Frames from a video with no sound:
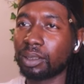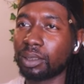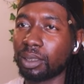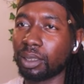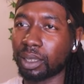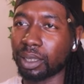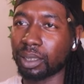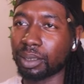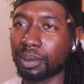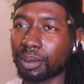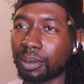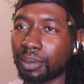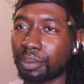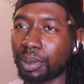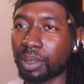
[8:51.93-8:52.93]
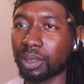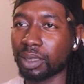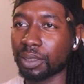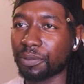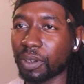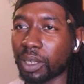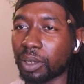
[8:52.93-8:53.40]
Yeah, because
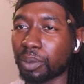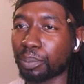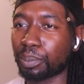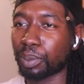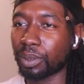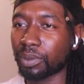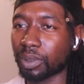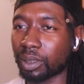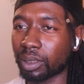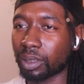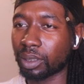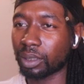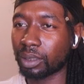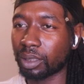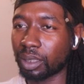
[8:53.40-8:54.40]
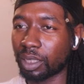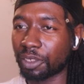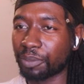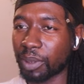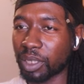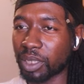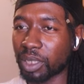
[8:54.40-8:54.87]
if I don't bother to give
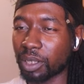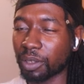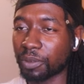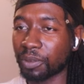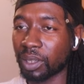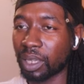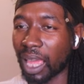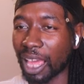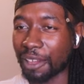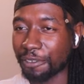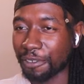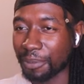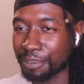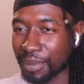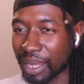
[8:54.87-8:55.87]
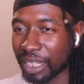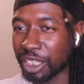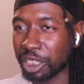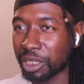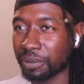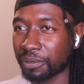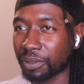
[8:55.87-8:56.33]
myself
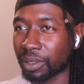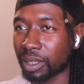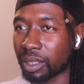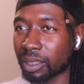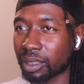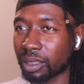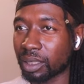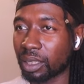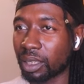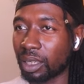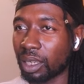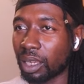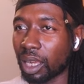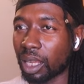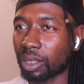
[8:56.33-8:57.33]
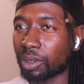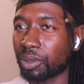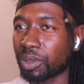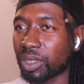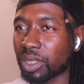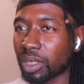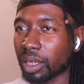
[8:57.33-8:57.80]
affirmation first, I'll
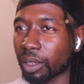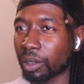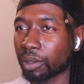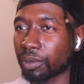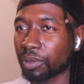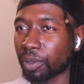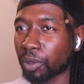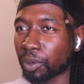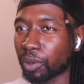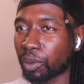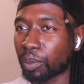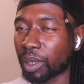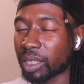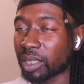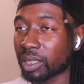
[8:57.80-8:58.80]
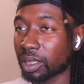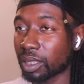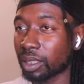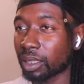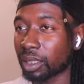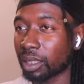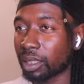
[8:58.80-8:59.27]
lose sight of who my son
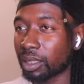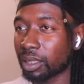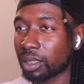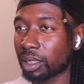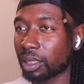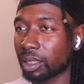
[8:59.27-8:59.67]
is,